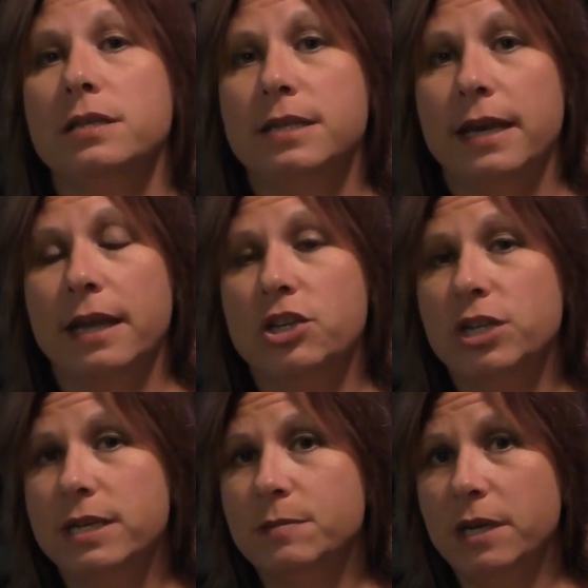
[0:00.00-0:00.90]
saying that
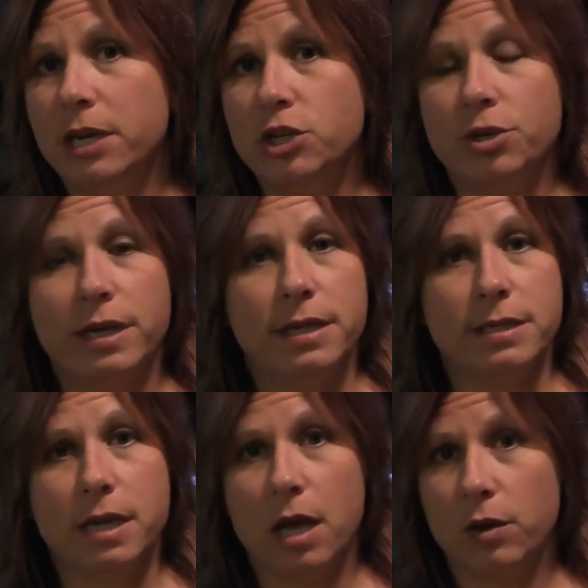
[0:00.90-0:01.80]
she has been injured and
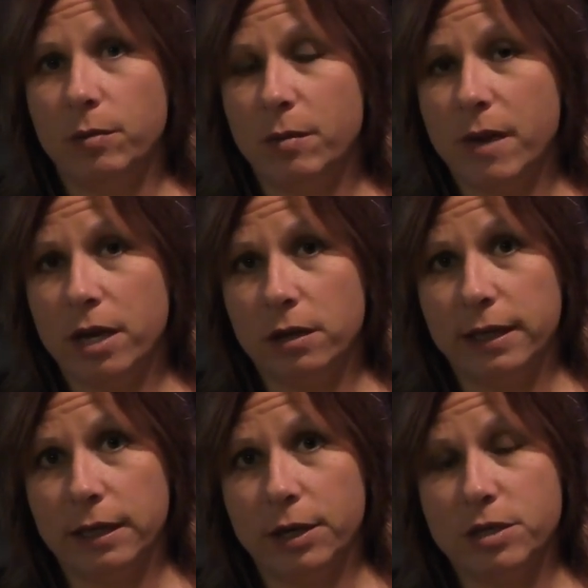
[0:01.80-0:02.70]
is not going to be
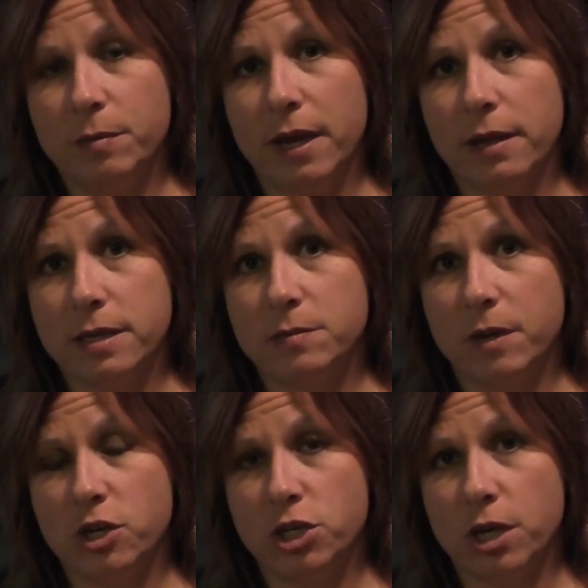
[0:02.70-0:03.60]
medically cleared to be on this
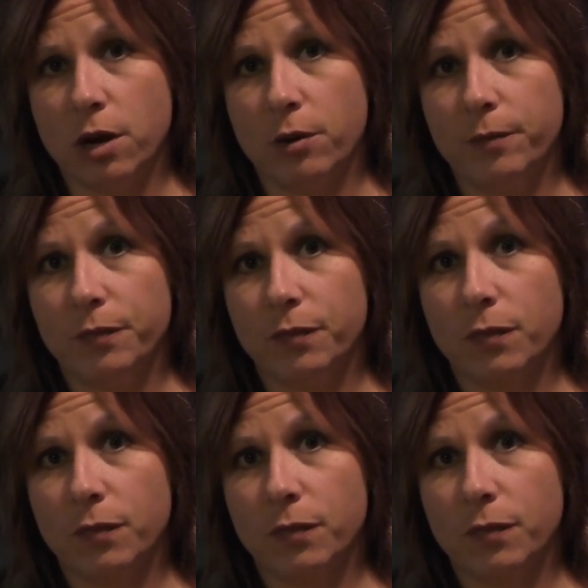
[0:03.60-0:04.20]
month's show.